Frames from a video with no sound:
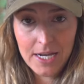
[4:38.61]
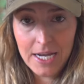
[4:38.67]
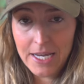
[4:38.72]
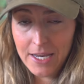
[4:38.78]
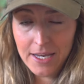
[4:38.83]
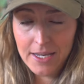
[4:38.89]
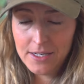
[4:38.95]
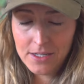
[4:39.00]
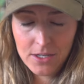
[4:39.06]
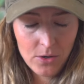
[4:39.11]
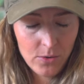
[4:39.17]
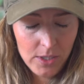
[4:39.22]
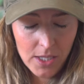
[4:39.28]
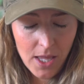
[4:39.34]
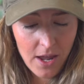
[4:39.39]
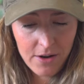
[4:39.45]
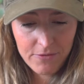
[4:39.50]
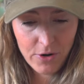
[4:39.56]
I know a
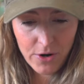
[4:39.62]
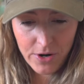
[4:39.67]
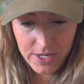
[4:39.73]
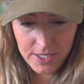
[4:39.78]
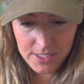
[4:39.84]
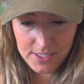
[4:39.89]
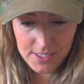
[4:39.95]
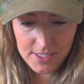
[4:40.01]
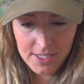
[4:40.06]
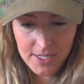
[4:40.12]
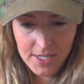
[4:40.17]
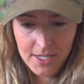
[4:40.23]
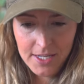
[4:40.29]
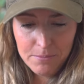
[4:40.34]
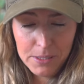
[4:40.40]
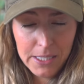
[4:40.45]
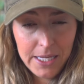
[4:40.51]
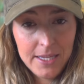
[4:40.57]
lot of artists
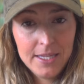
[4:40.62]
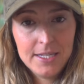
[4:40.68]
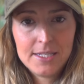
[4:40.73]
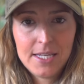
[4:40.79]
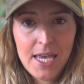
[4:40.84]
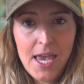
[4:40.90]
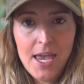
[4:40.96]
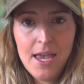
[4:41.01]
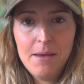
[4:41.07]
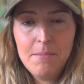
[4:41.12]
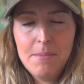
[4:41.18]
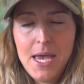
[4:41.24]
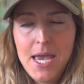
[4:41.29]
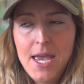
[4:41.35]
play this game